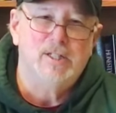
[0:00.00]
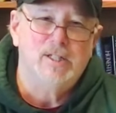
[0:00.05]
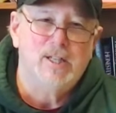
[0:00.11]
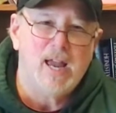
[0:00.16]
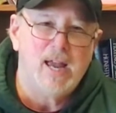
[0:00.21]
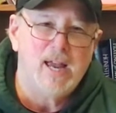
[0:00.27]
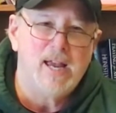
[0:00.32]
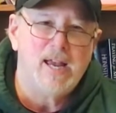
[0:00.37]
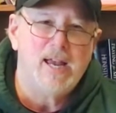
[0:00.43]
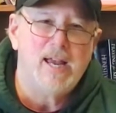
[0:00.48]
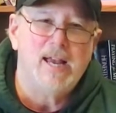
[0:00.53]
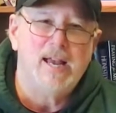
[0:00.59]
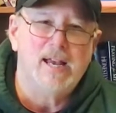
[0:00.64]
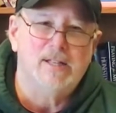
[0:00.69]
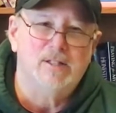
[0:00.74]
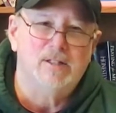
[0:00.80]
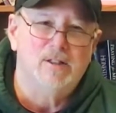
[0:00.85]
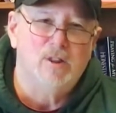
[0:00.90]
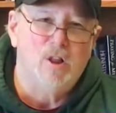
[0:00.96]
stay
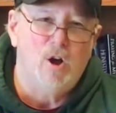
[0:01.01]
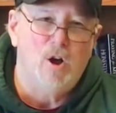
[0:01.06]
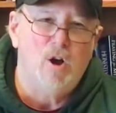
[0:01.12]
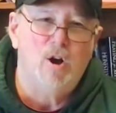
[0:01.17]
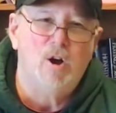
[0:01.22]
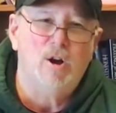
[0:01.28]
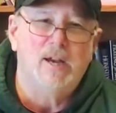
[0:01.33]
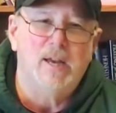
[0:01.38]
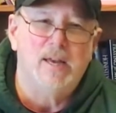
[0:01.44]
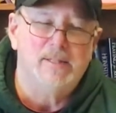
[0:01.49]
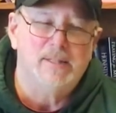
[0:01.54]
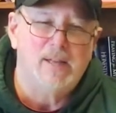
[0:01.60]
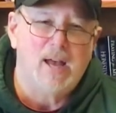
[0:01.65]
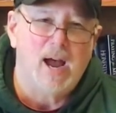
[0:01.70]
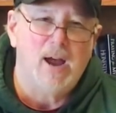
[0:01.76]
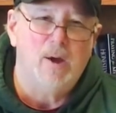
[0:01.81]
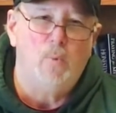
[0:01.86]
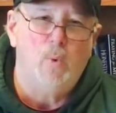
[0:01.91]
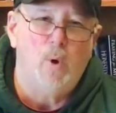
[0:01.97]
as long as
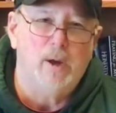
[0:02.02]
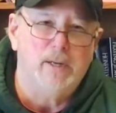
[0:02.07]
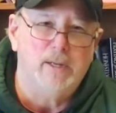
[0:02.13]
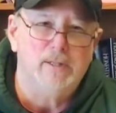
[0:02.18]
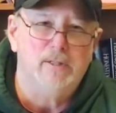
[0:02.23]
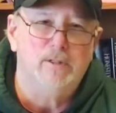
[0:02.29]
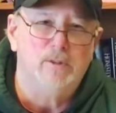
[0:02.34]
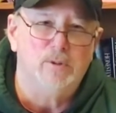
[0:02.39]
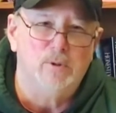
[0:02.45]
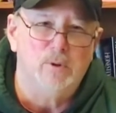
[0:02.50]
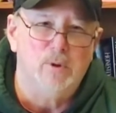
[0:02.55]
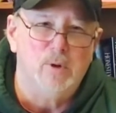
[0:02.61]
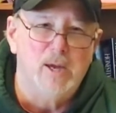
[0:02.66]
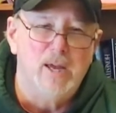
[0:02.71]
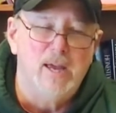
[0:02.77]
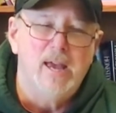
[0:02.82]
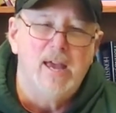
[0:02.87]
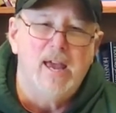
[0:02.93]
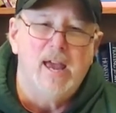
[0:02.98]
I wanted to,
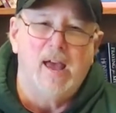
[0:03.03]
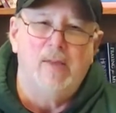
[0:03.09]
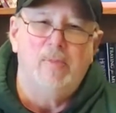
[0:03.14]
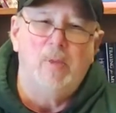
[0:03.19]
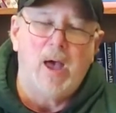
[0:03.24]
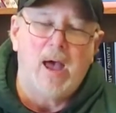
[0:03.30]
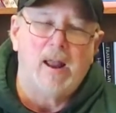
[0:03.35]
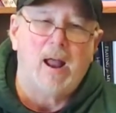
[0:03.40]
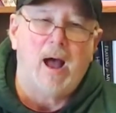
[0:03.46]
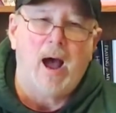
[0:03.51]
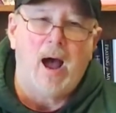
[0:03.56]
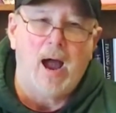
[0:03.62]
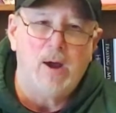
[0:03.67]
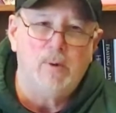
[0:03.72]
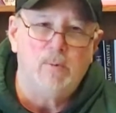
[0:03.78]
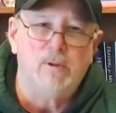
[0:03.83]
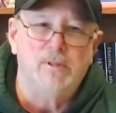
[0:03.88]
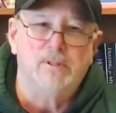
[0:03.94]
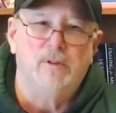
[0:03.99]
and that
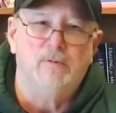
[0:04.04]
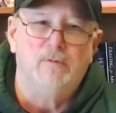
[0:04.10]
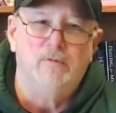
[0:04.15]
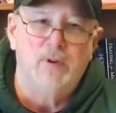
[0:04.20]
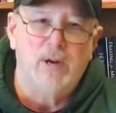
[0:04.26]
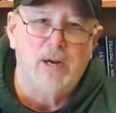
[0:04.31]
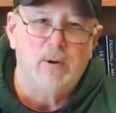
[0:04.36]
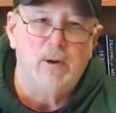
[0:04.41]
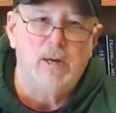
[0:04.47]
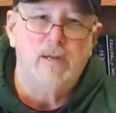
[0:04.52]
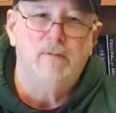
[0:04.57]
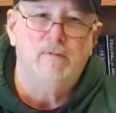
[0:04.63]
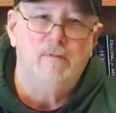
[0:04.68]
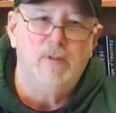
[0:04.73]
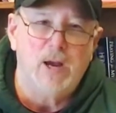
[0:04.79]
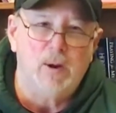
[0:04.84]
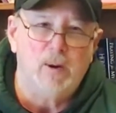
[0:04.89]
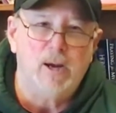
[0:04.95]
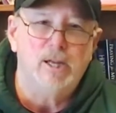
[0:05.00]
I was a very,
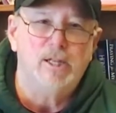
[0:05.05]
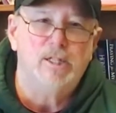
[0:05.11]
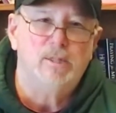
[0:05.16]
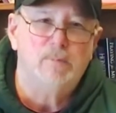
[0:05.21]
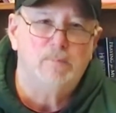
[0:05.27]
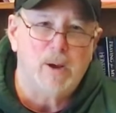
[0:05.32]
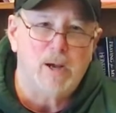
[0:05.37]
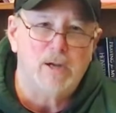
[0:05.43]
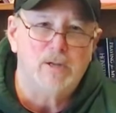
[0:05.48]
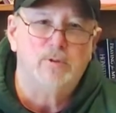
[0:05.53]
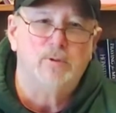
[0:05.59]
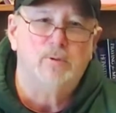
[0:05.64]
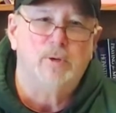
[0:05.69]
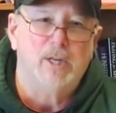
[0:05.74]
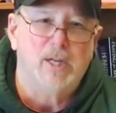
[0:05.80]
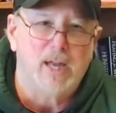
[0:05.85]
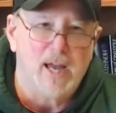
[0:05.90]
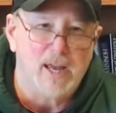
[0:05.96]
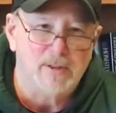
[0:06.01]
very special
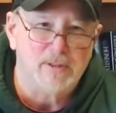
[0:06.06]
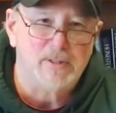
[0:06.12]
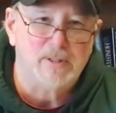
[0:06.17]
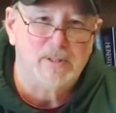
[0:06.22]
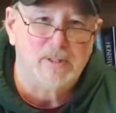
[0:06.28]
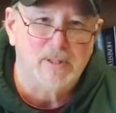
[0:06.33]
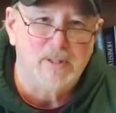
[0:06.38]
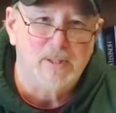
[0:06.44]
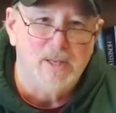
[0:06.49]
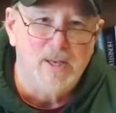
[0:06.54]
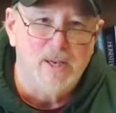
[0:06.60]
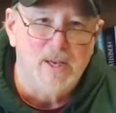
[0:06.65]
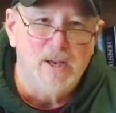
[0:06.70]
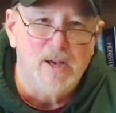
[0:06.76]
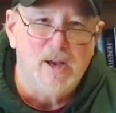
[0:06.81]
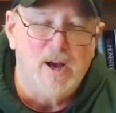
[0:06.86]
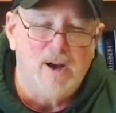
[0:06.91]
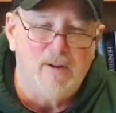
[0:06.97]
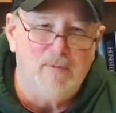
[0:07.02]
guest
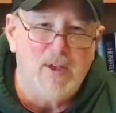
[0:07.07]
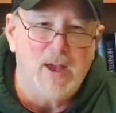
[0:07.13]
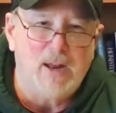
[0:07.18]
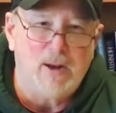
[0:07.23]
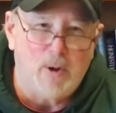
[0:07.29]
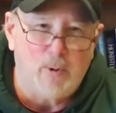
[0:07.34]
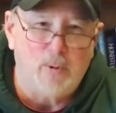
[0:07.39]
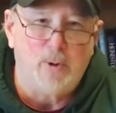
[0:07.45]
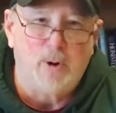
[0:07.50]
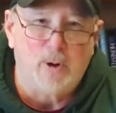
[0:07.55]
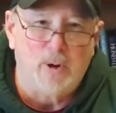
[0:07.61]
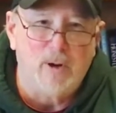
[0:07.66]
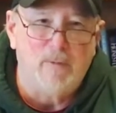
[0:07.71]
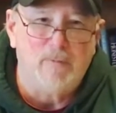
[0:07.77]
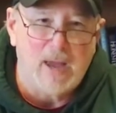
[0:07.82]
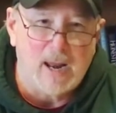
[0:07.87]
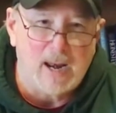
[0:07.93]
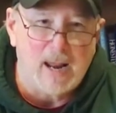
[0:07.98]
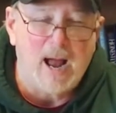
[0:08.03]
of that owner
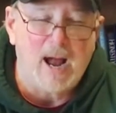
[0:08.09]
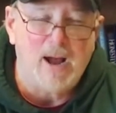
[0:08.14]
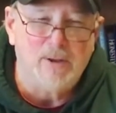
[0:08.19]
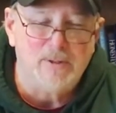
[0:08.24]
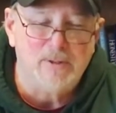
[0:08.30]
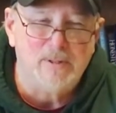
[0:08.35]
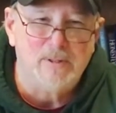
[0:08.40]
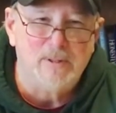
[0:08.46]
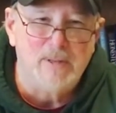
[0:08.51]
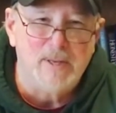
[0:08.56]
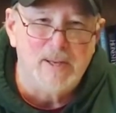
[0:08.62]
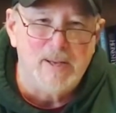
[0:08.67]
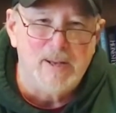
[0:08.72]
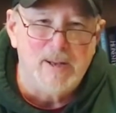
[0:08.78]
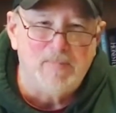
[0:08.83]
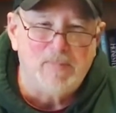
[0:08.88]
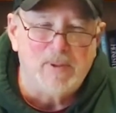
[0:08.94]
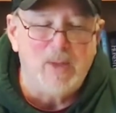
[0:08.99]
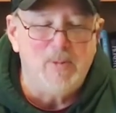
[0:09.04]
of that house.
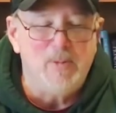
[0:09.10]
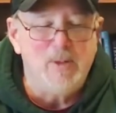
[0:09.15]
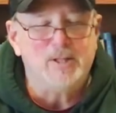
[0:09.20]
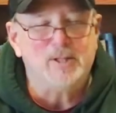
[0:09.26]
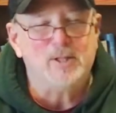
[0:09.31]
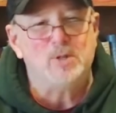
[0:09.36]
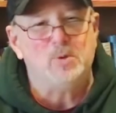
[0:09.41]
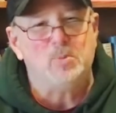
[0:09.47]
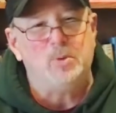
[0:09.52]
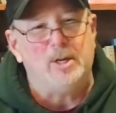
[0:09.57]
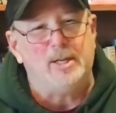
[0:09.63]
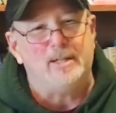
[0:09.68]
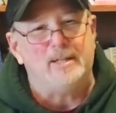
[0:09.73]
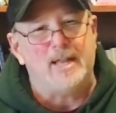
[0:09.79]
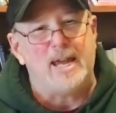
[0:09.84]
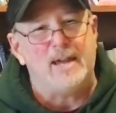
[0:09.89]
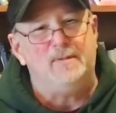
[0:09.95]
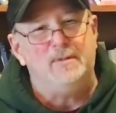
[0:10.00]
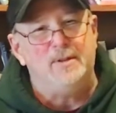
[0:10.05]
And this is what
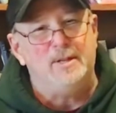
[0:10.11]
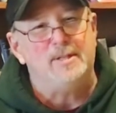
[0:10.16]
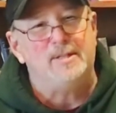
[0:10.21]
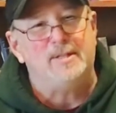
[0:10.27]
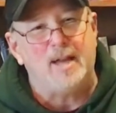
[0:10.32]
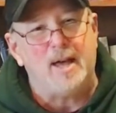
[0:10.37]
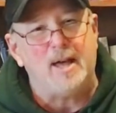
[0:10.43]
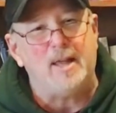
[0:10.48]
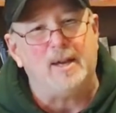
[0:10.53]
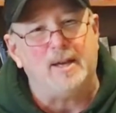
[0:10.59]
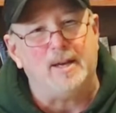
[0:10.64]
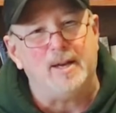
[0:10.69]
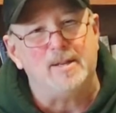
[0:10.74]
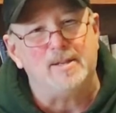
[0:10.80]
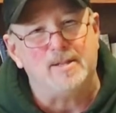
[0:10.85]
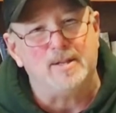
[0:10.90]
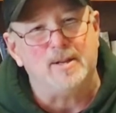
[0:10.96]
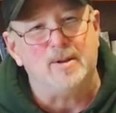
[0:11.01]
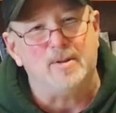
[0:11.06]
David is telling
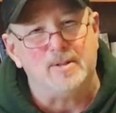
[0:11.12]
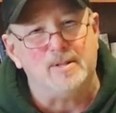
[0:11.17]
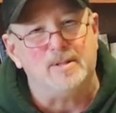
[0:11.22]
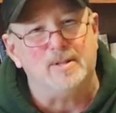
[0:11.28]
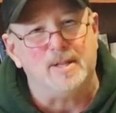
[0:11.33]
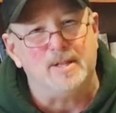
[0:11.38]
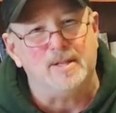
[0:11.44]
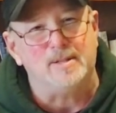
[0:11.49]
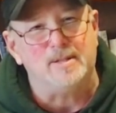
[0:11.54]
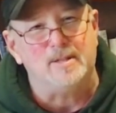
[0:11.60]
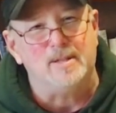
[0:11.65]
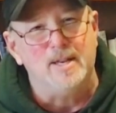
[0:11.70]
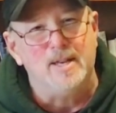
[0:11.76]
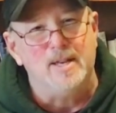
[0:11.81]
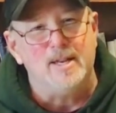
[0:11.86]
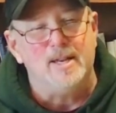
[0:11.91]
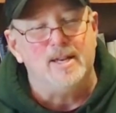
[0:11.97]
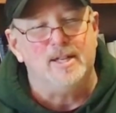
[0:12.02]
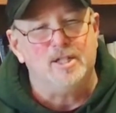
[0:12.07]
us here is this
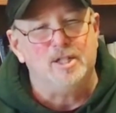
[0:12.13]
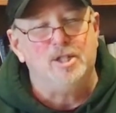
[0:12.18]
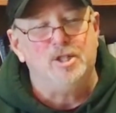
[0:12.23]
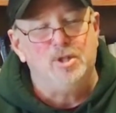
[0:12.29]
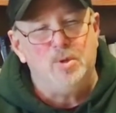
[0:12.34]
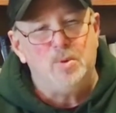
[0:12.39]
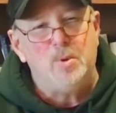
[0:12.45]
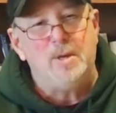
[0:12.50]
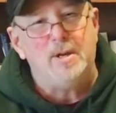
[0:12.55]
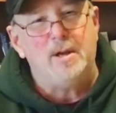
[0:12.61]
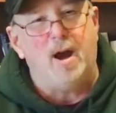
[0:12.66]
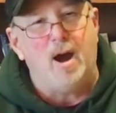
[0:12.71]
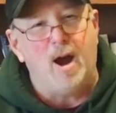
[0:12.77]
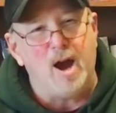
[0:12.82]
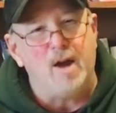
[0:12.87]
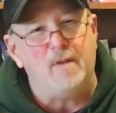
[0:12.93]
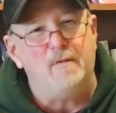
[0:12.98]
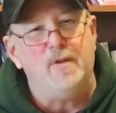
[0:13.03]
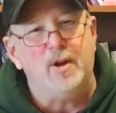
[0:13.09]
is you and
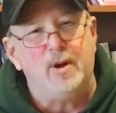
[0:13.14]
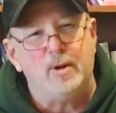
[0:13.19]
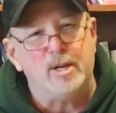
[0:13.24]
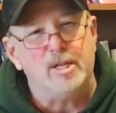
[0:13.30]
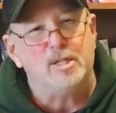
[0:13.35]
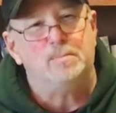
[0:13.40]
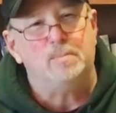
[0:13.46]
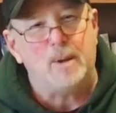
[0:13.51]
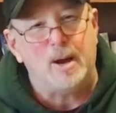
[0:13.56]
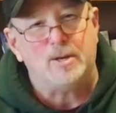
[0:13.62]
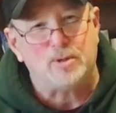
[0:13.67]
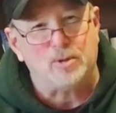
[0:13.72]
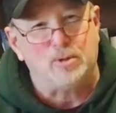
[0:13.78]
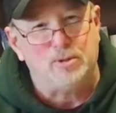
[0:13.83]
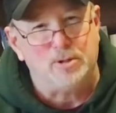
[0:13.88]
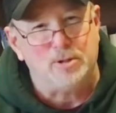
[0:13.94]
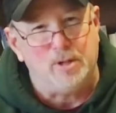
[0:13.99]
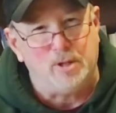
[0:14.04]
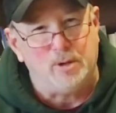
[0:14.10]
I are very
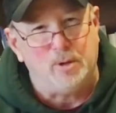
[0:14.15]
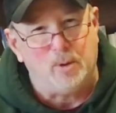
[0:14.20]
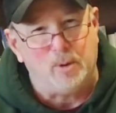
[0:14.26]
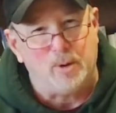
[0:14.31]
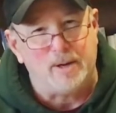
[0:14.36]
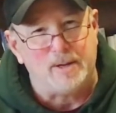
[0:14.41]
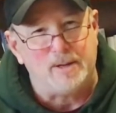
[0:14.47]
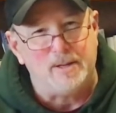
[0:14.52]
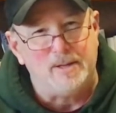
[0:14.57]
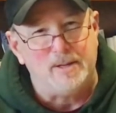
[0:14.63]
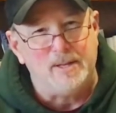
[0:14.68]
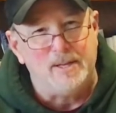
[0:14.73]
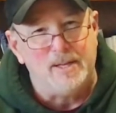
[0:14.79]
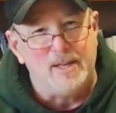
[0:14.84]
special to the Lord.